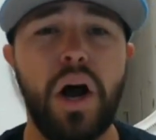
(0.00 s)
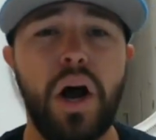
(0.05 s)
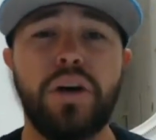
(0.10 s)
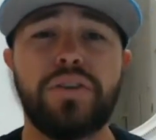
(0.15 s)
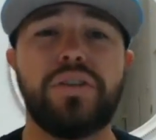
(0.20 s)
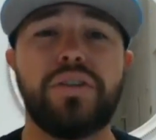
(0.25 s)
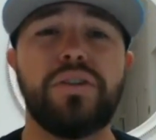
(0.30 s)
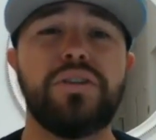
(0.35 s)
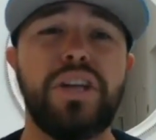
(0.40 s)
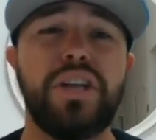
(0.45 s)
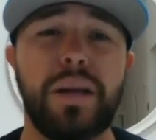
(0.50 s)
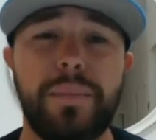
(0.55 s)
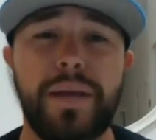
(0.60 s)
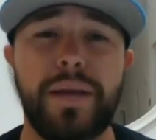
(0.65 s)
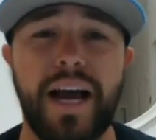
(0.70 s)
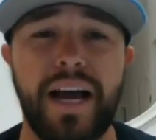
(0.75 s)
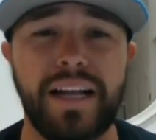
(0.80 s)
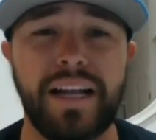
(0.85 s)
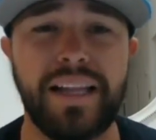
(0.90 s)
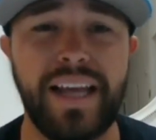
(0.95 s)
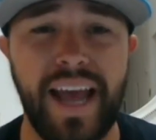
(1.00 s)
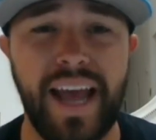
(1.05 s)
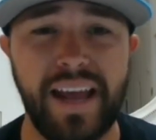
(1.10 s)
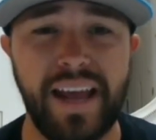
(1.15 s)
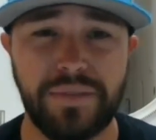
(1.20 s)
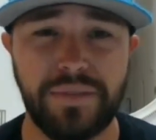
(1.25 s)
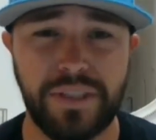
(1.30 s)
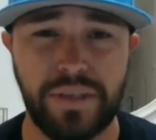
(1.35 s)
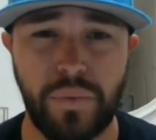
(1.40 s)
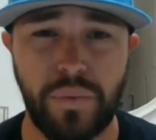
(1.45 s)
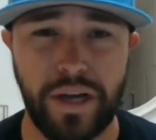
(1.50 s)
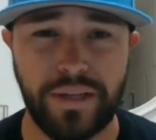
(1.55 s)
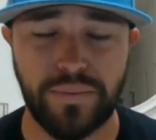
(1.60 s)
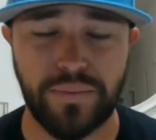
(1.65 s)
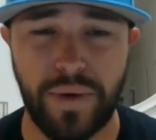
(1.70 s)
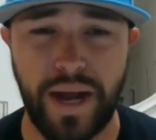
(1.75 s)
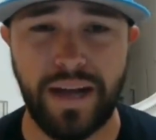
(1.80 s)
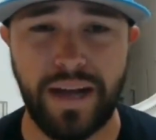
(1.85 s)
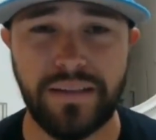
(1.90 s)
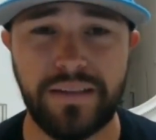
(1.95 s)
Also, check me out on the AFC
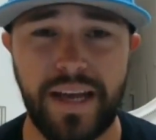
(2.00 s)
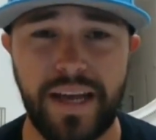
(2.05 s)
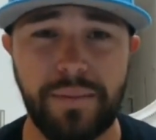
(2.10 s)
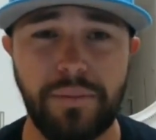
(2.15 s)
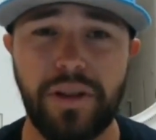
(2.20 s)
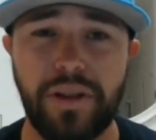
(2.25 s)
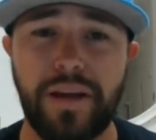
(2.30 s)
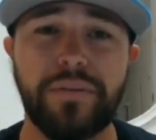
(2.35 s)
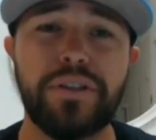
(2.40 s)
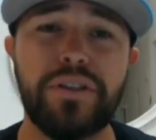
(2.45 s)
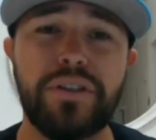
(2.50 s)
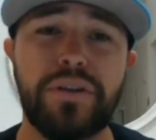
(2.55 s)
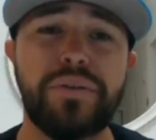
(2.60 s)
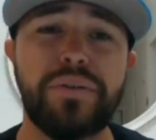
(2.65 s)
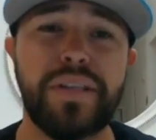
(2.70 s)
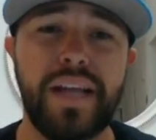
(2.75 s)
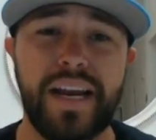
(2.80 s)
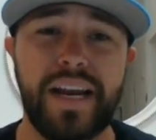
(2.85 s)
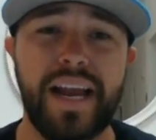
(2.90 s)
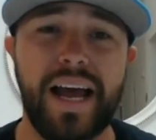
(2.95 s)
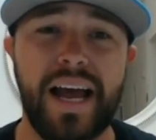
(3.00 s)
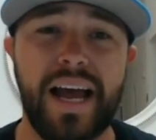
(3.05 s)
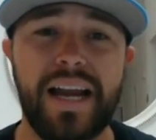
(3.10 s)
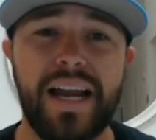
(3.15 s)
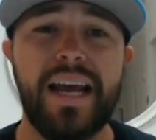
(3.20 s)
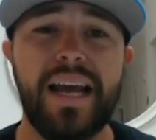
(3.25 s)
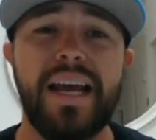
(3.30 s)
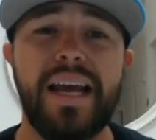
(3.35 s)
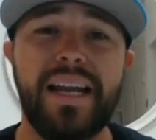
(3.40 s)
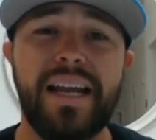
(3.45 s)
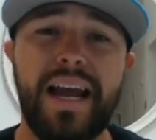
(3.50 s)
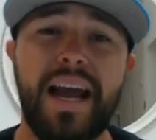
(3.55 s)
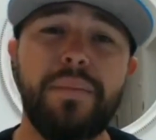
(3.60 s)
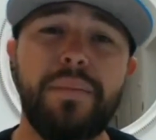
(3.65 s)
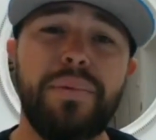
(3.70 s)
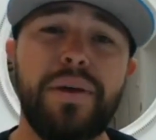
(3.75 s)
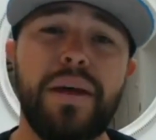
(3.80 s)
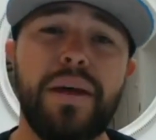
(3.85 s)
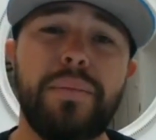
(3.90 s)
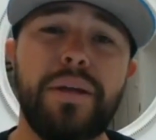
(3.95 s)
West Roundtable every Tuesday night,
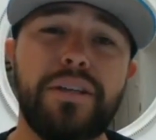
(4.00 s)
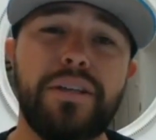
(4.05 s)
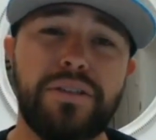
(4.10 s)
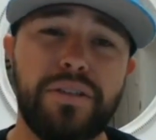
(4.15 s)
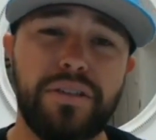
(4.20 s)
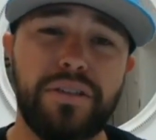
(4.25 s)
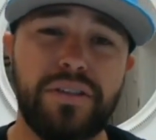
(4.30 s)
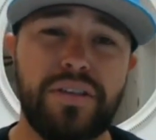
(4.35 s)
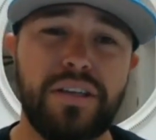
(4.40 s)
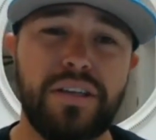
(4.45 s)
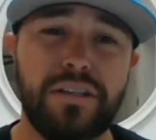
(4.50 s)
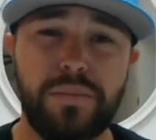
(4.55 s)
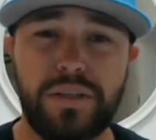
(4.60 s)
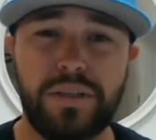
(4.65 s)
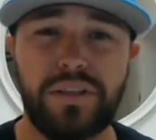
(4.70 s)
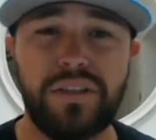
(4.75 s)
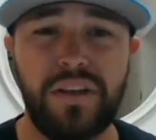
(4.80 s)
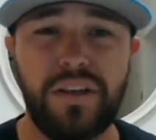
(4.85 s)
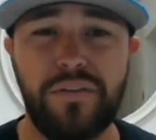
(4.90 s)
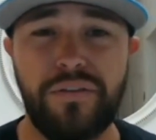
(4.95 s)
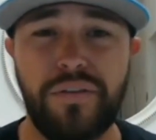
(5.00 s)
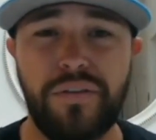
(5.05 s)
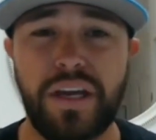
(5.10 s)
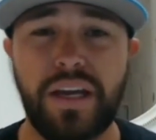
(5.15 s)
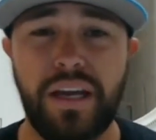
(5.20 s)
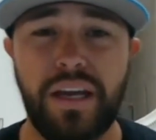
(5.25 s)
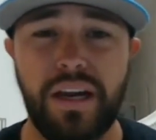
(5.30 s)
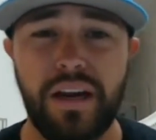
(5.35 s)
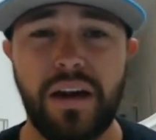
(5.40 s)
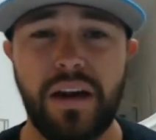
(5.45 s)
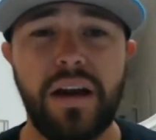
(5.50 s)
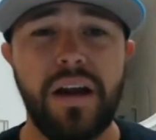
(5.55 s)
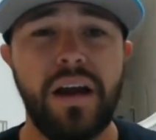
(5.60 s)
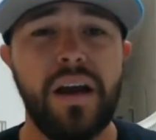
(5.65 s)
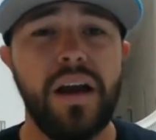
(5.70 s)
9 p.m. Eastern, 6 Pacific here